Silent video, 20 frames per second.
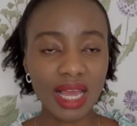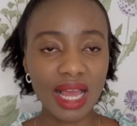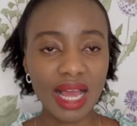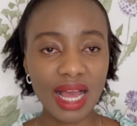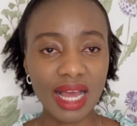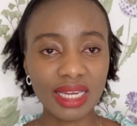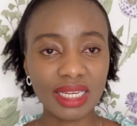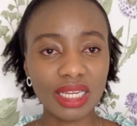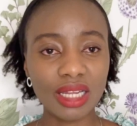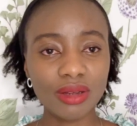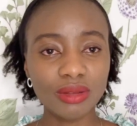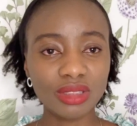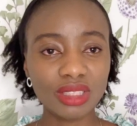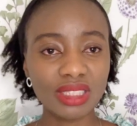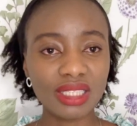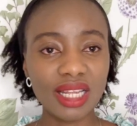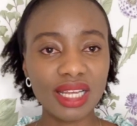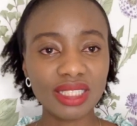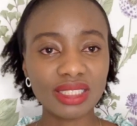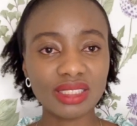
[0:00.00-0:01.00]
And then the
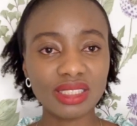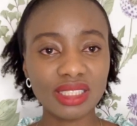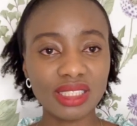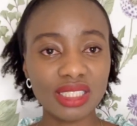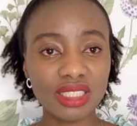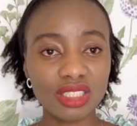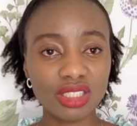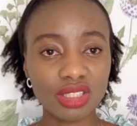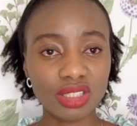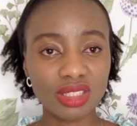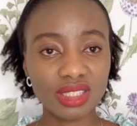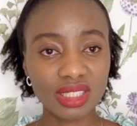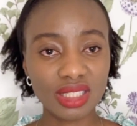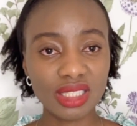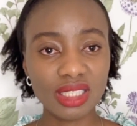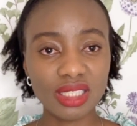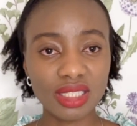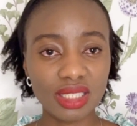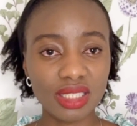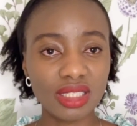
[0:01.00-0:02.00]
next thing is
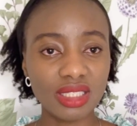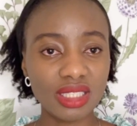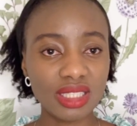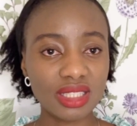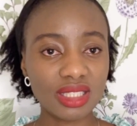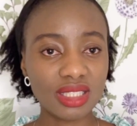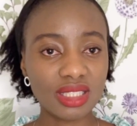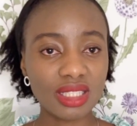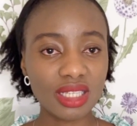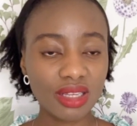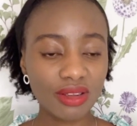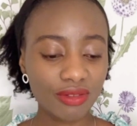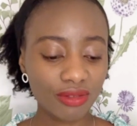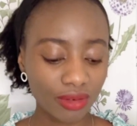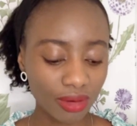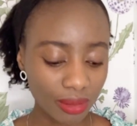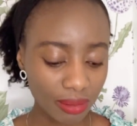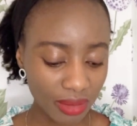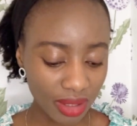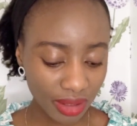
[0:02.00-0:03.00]
T. The T
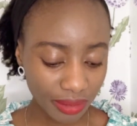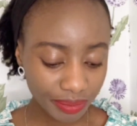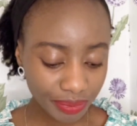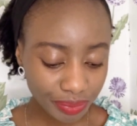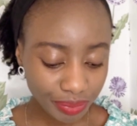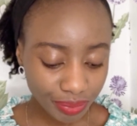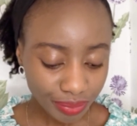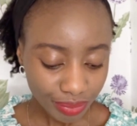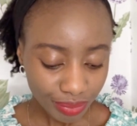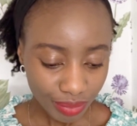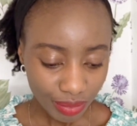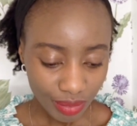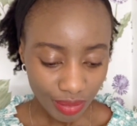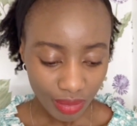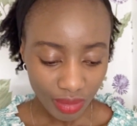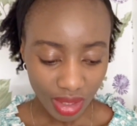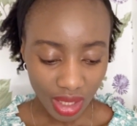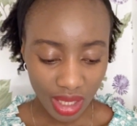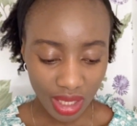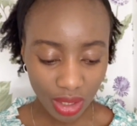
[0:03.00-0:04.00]
for me
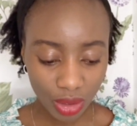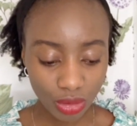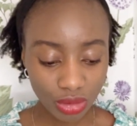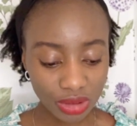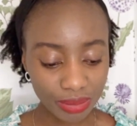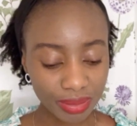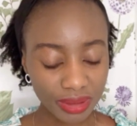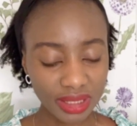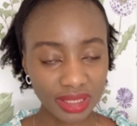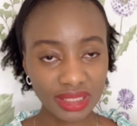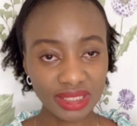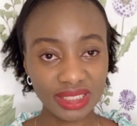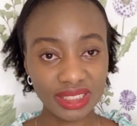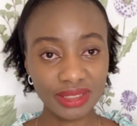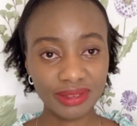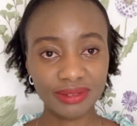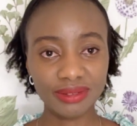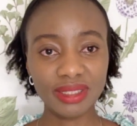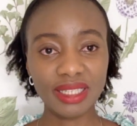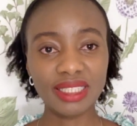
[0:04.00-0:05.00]
could be
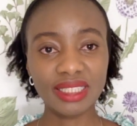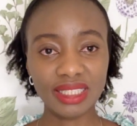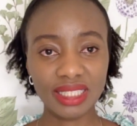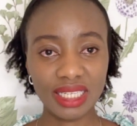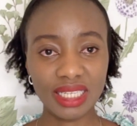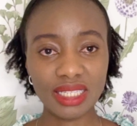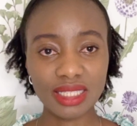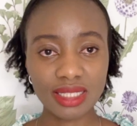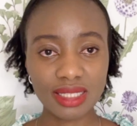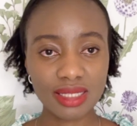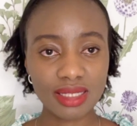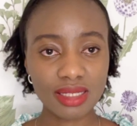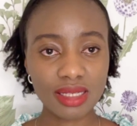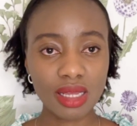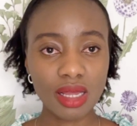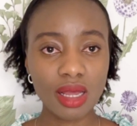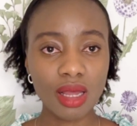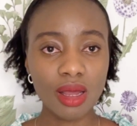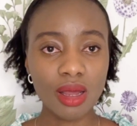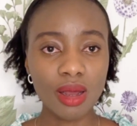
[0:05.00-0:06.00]
different things,
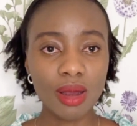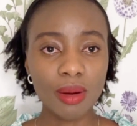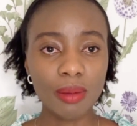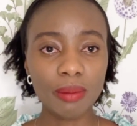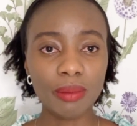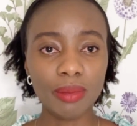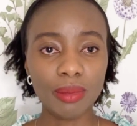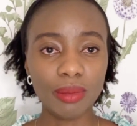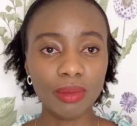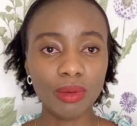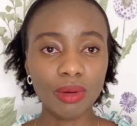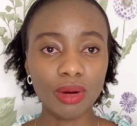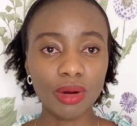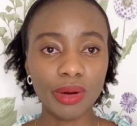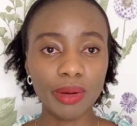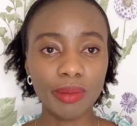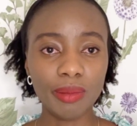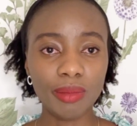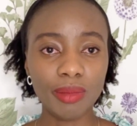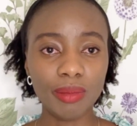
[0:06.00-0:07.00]

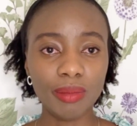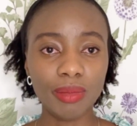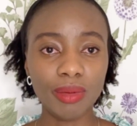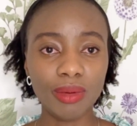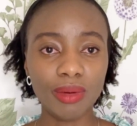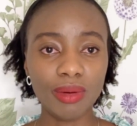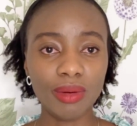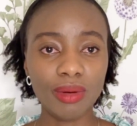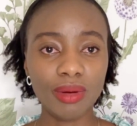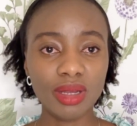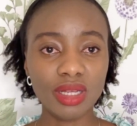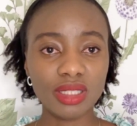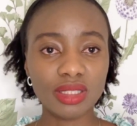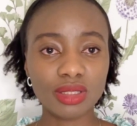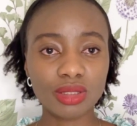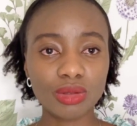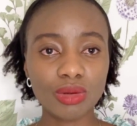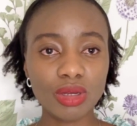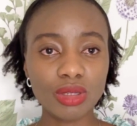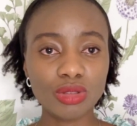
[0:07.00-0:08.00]
but
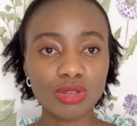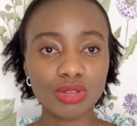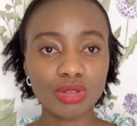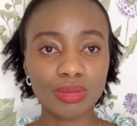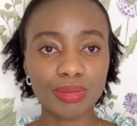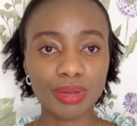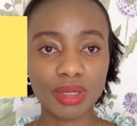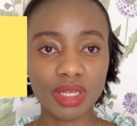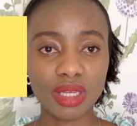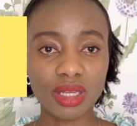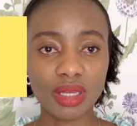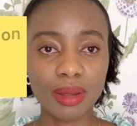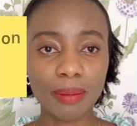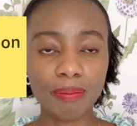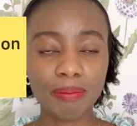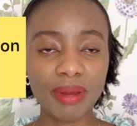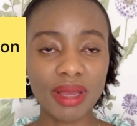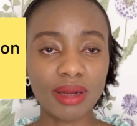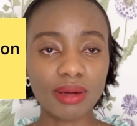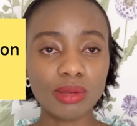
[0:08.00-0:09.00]
it's going to be
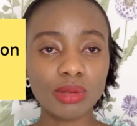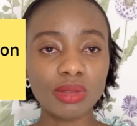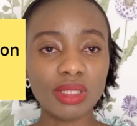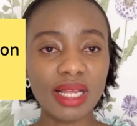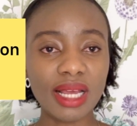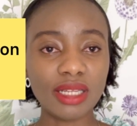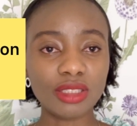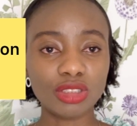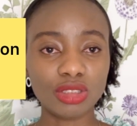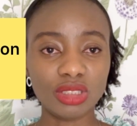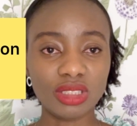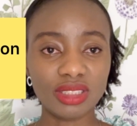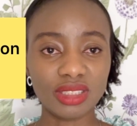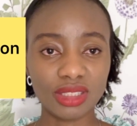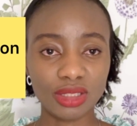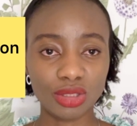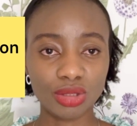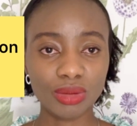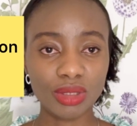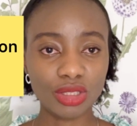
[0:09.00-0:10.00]
peculiar to the
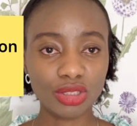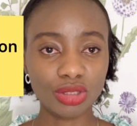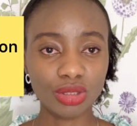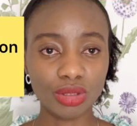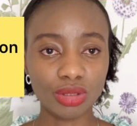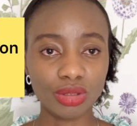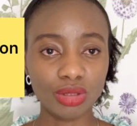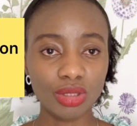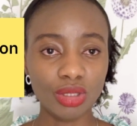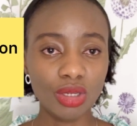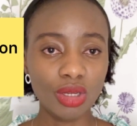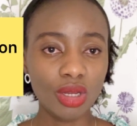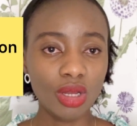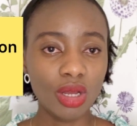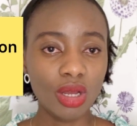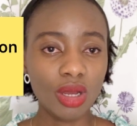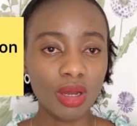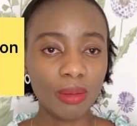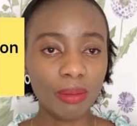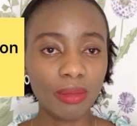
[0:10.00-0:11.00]
situation.
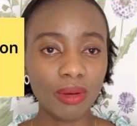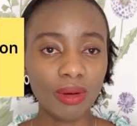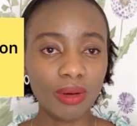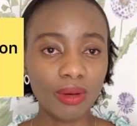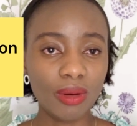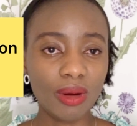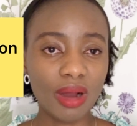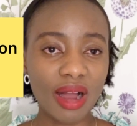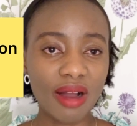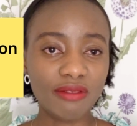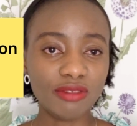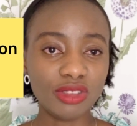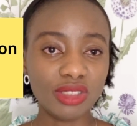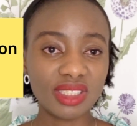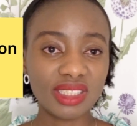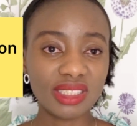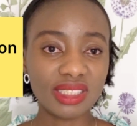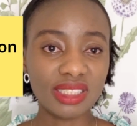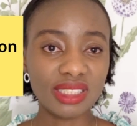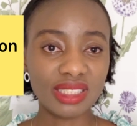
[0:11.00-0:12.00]
But I've
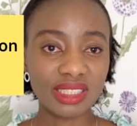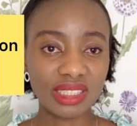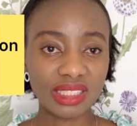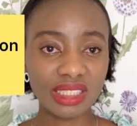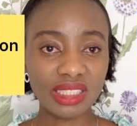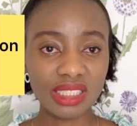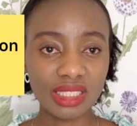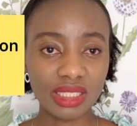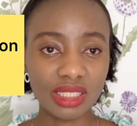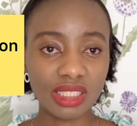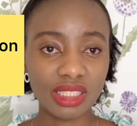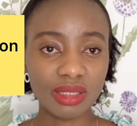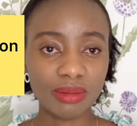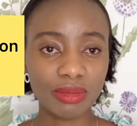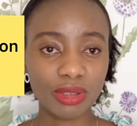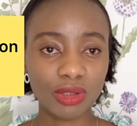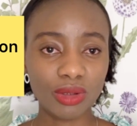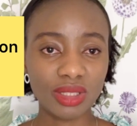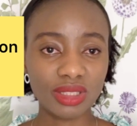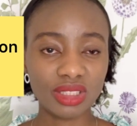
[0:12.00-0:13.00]
used the T
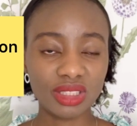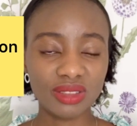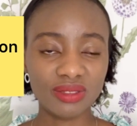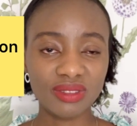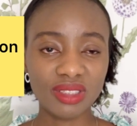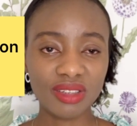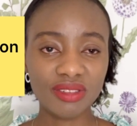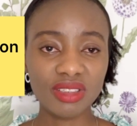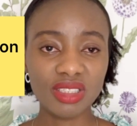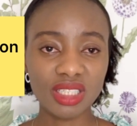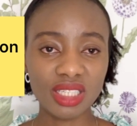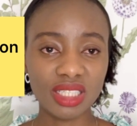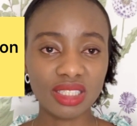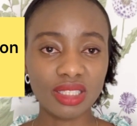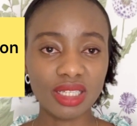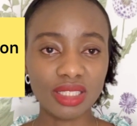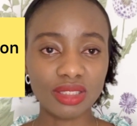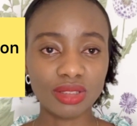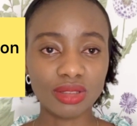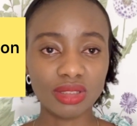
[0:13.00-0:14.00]
because it's very
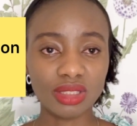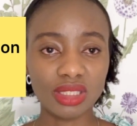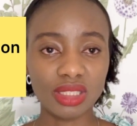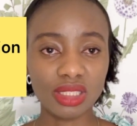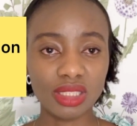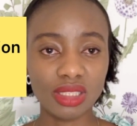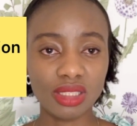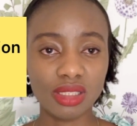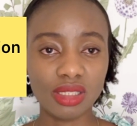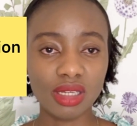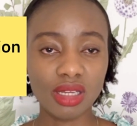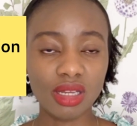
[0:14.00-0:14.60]
related to the